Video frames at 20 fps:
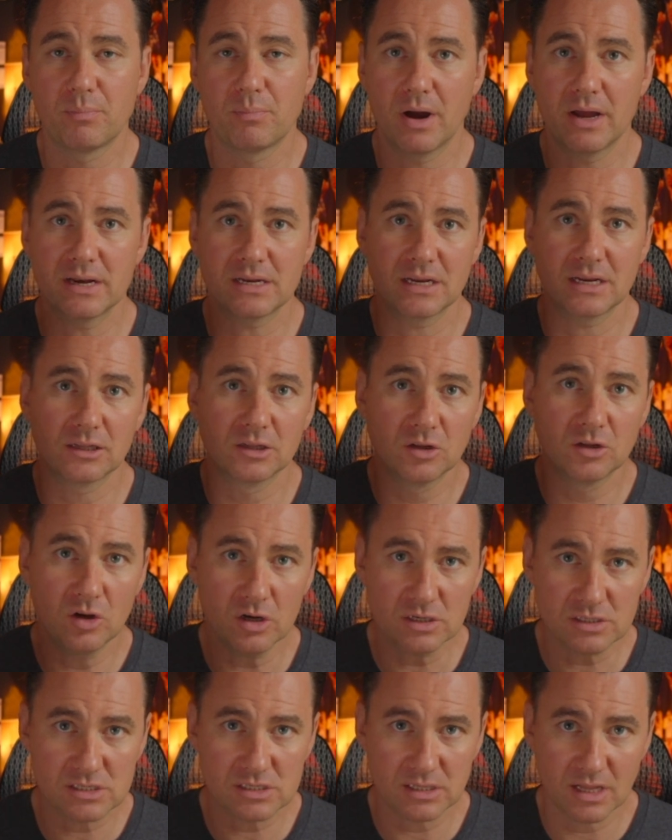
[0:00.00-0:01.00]
but it
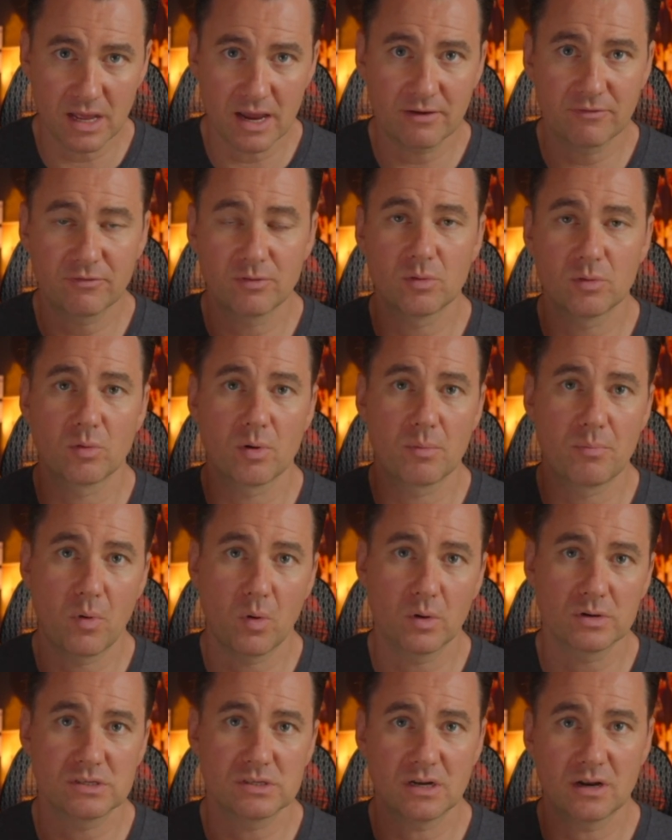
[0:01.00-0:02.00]
looks like from the
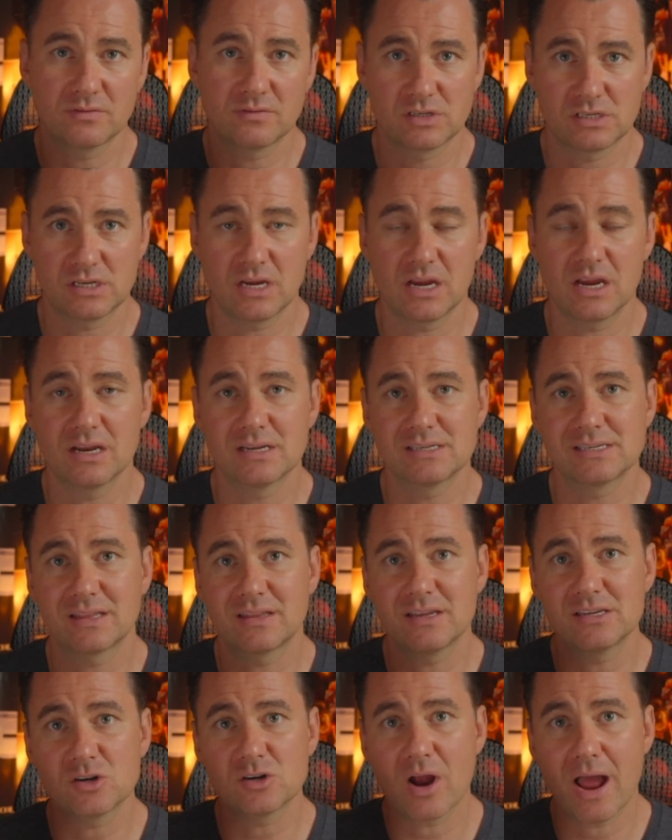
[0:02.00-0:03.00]
reports that I've seen is
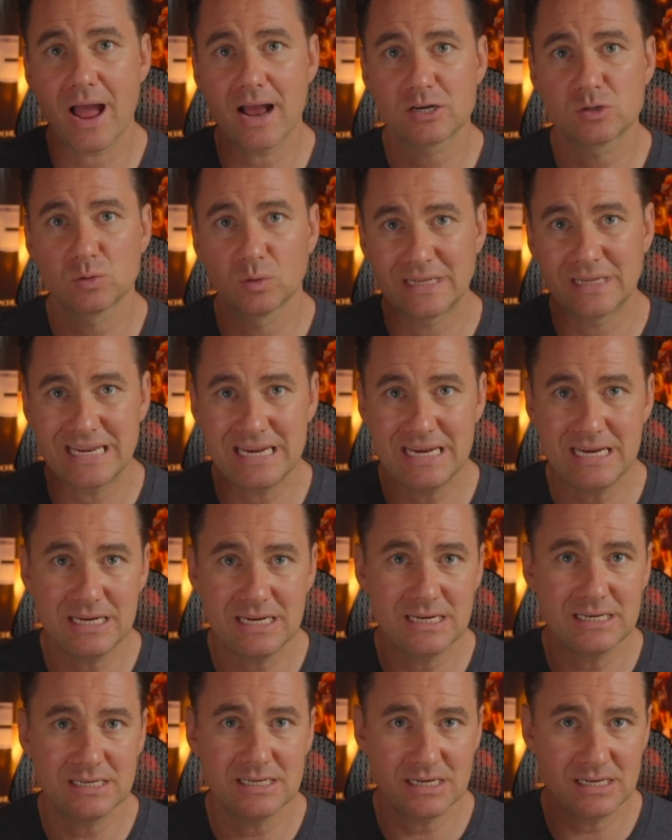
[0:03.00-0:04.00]
that these are actual
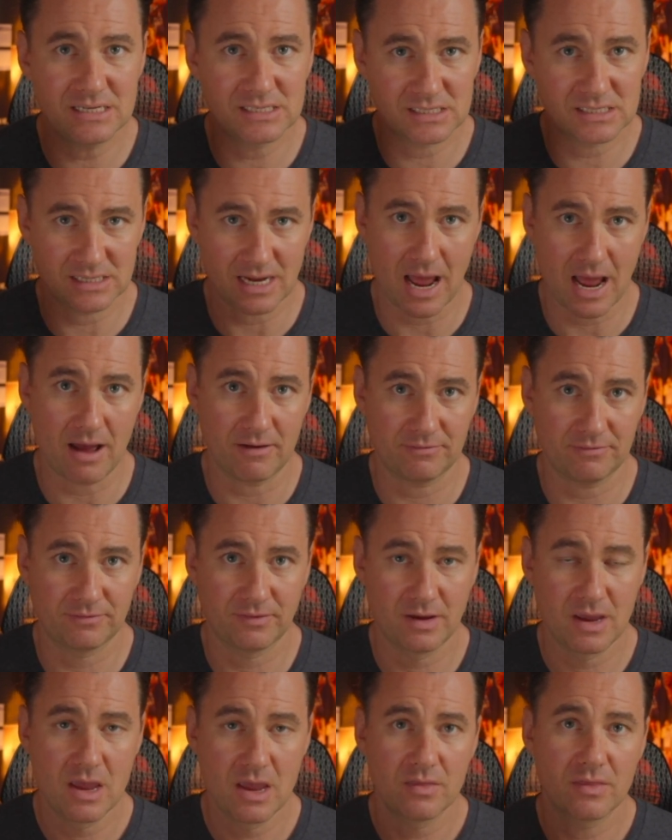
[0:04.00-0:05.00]
EDD
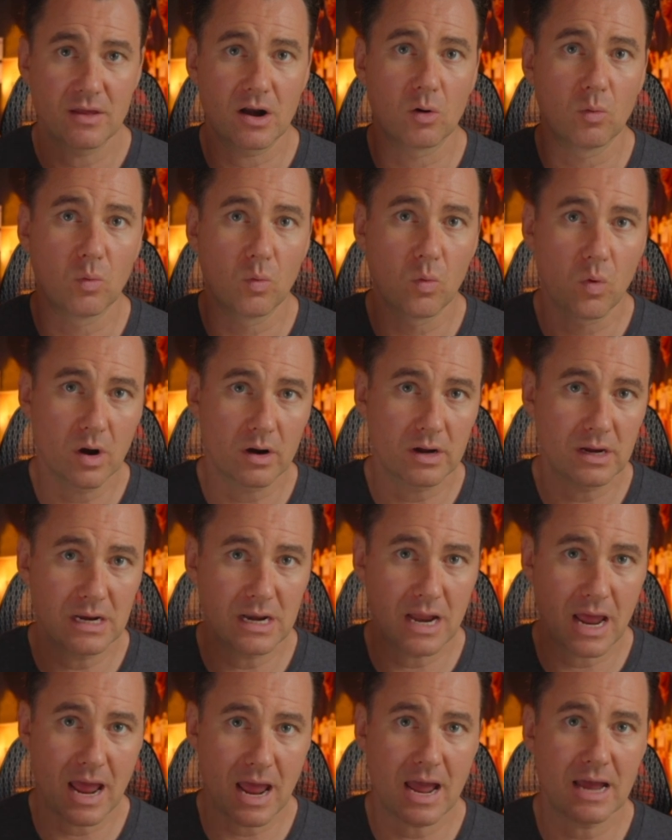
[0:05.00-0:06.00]
staff that are
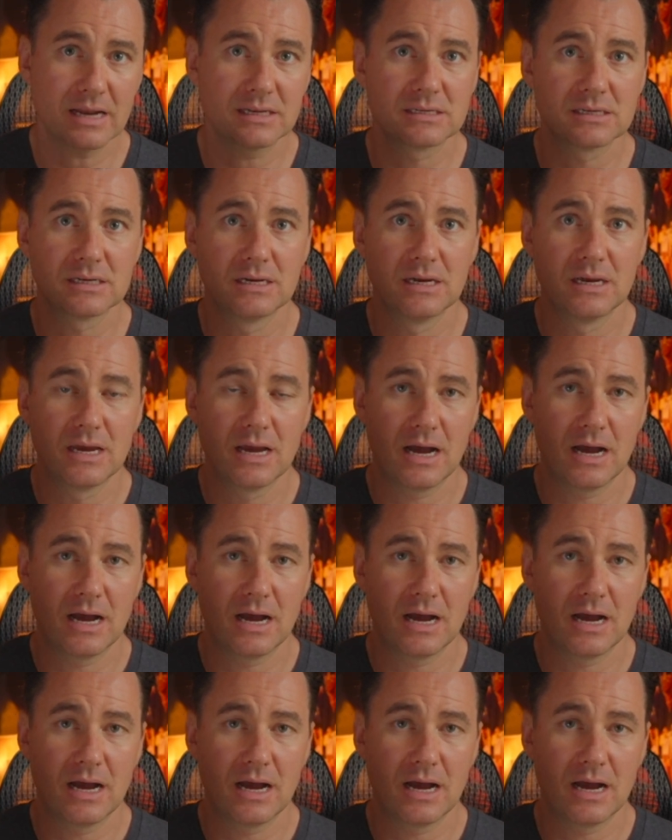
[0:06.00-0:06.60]
working at